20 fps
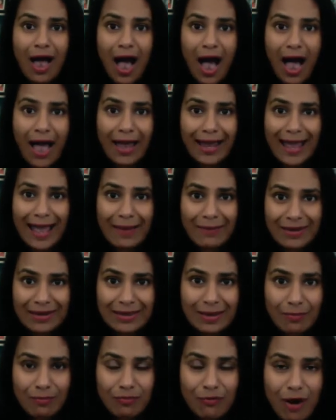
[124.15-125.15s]
I am in
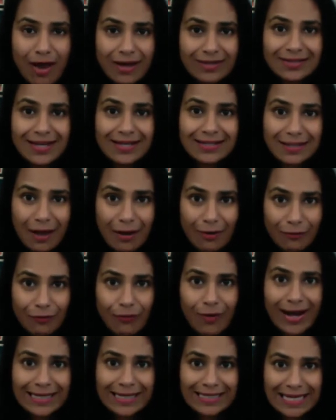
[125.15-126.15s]
the process of
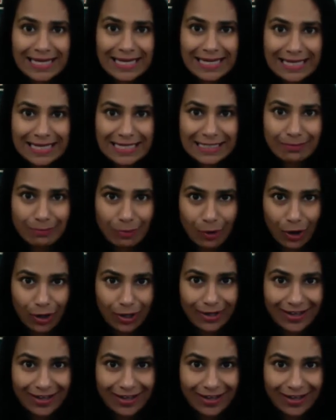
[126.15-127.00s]
writing this book.